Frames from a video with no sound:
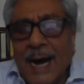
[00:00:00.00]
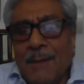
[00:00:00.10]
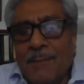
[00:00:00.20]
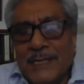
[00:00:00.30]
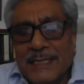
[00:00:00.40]

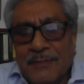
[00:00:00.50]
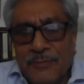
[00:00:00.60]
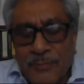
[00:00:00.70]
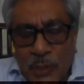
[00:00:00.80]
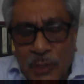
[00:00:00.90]
but the
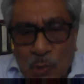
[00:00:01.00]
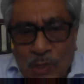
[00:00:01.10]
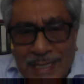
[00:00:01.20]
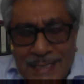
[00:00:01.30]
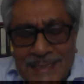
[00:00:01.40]
view
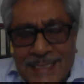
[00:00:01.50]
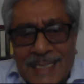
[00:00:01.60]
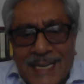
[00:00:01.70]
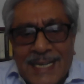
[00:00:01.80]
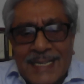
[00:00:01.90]
is
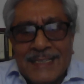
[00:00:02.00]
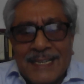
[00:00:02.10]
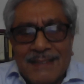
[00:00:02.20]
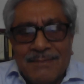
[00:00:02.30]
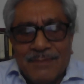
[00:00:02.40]
that
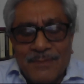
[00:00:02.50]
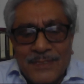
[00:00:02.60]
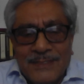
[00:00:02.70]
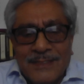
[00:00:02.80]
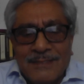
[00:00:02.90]

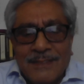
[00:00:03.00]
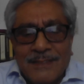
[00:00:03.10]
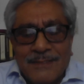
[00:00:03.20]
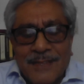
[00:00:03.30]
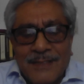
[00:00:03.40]

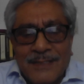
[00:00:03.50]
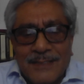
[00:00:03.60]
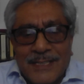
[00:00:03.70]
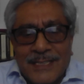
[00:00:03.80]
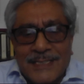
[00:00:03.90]

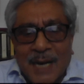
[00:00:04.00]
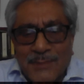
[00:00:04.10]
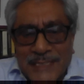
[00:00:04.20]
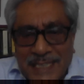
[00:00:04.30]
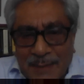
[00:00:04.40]
there is
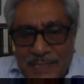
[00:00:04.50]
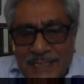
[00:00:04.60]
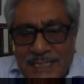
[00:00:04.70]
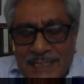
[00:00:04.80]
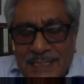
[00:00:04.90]
some
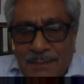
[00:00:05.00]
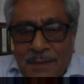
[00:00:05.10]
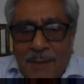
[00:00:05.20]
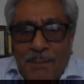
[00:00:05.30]
skepticism